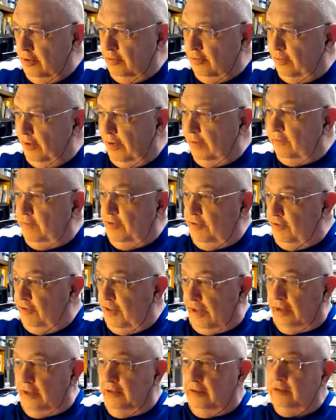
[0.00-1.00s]

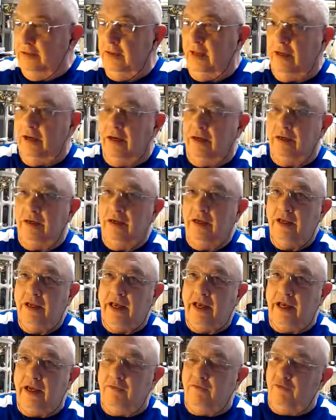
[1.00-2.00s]
everything.
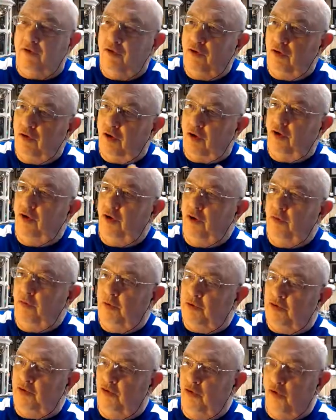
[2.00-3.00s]
And if you learn
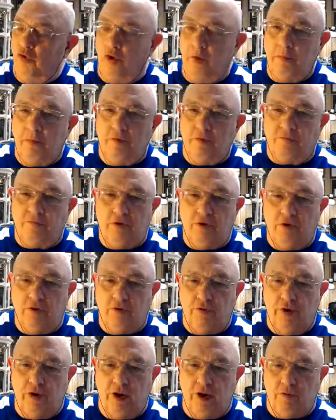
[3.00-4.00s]
what's normal for
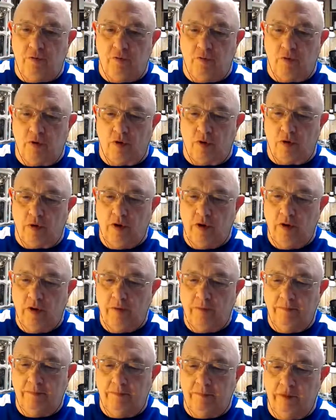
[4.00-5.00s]
your network,
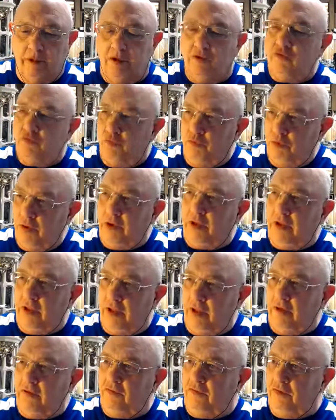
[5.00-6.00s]
it's really
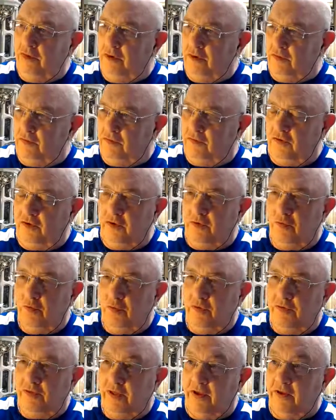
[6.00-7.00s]
easy to see
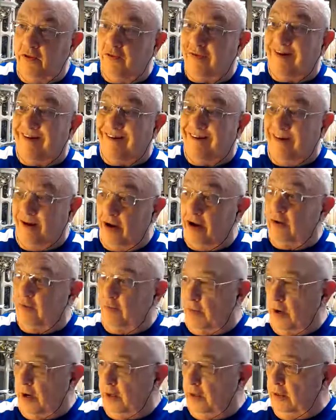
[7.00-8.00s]
when things are not
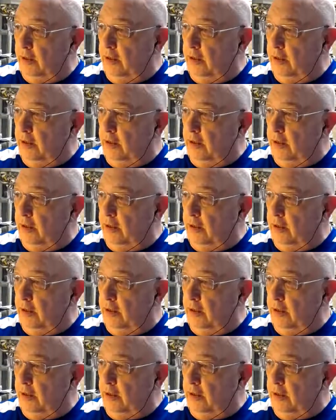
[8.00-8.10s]
right.